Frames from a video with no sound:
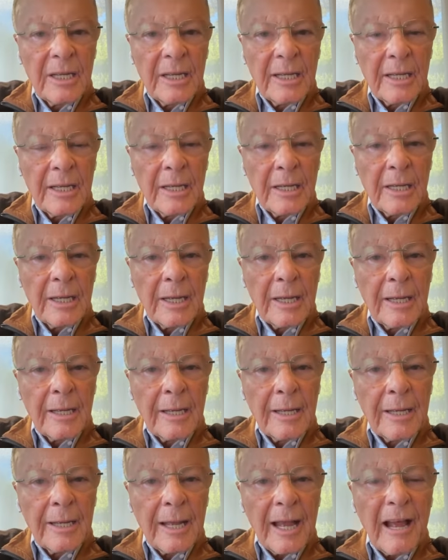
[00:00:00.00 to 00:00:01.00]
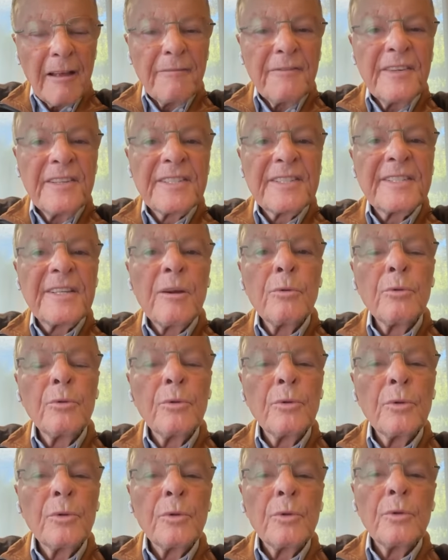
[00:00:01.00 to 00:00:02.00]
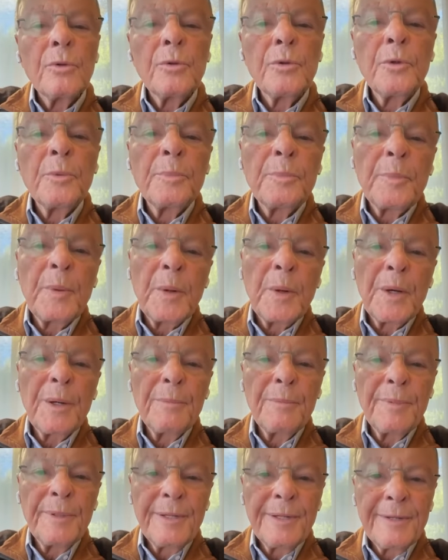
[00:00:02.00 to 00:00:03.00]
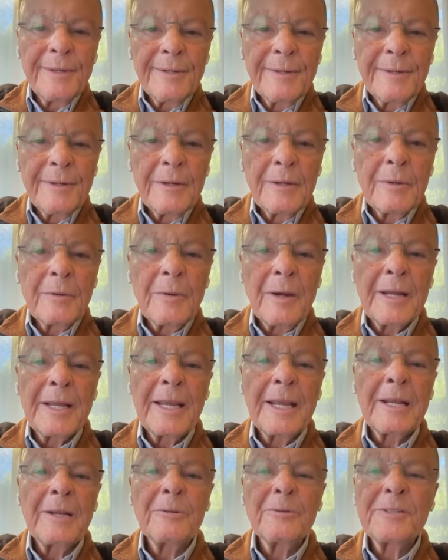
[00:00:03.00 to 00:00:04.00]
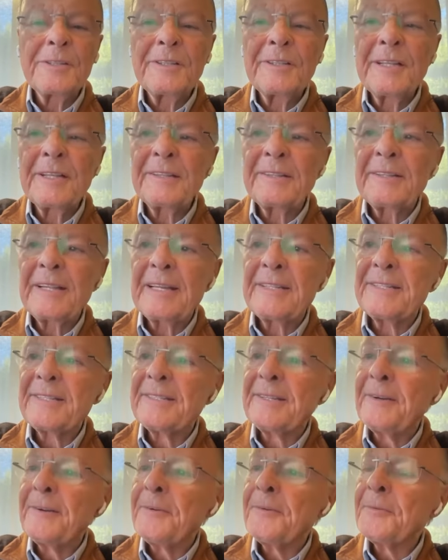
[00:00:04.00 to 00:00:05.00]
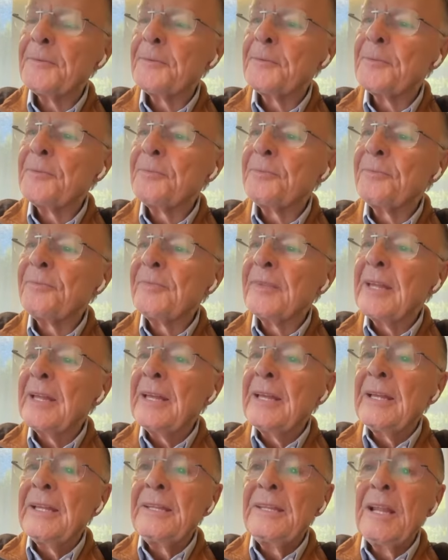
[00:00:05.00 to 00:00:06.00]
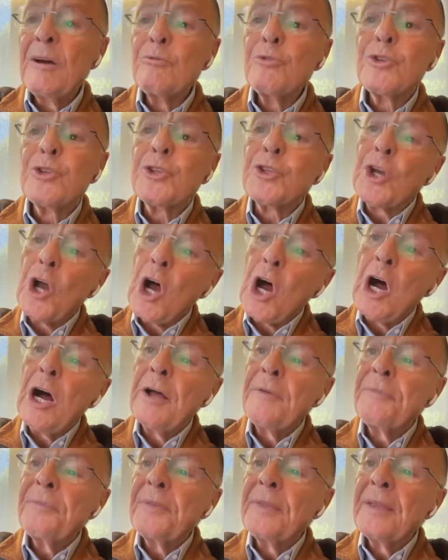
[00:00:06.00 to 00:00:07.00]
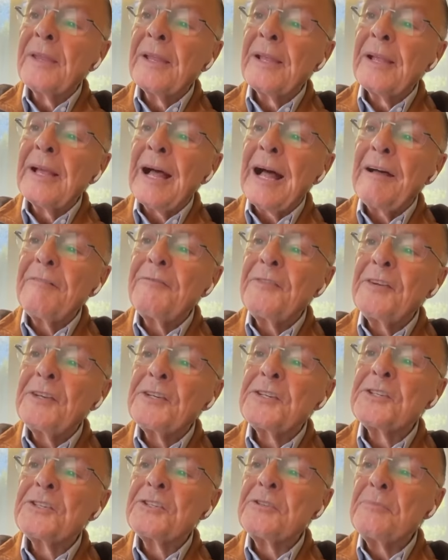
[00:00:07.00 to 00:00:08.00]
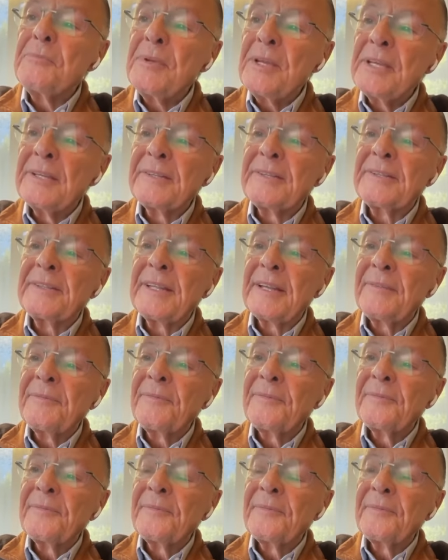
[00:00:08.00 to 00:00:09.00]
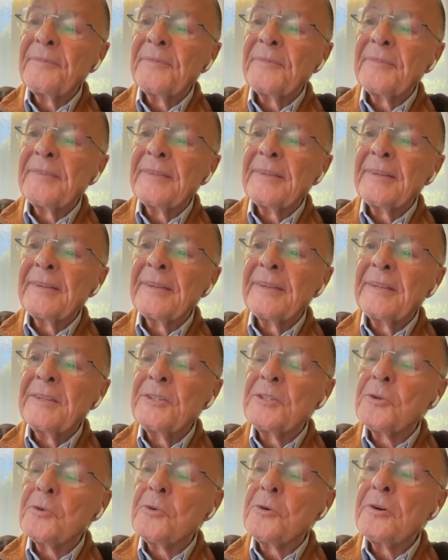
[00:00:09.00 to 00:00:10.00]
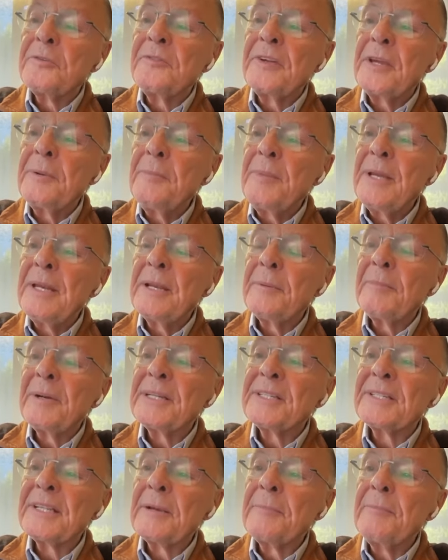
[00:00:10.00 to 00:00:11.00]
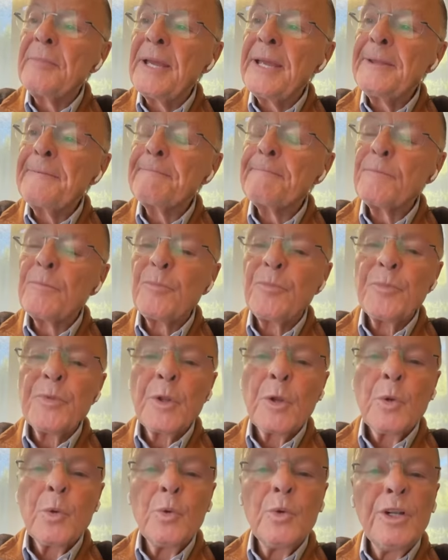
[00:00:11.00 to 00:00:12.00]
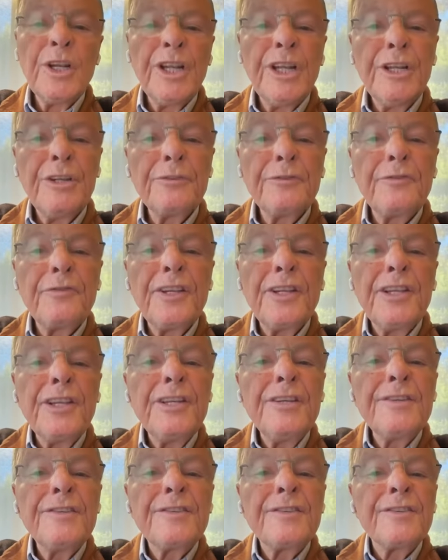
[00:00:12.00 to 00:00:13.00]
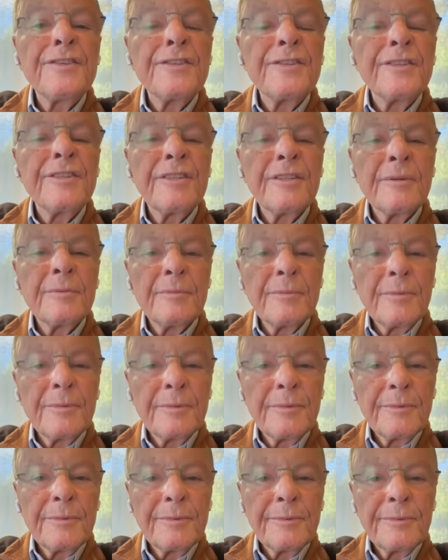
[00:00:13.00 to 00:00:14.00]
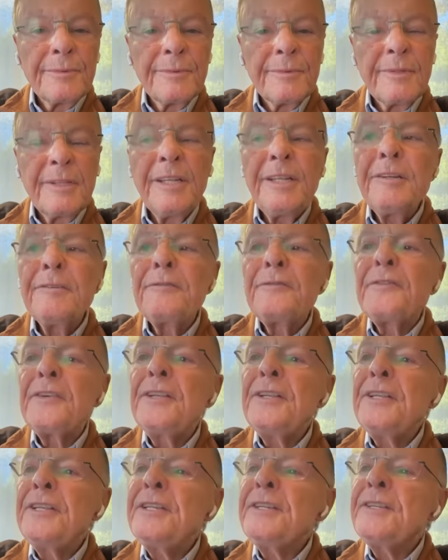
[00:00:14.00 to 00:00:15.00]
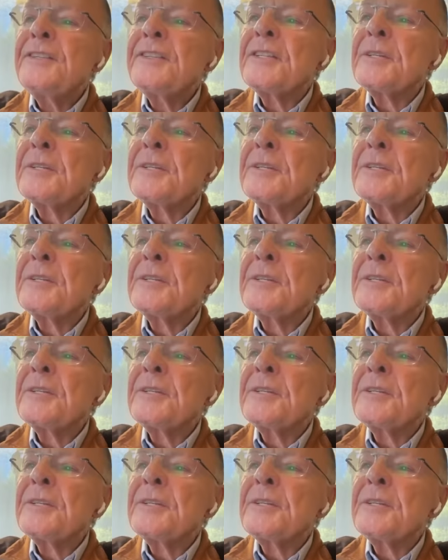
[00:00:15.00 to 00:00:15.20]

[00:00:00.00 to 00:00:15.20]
And he would even, let's say, hurt the eye of the poor with that ostentatious way of living. But not only dressing in purple, in red, but also with fine linen.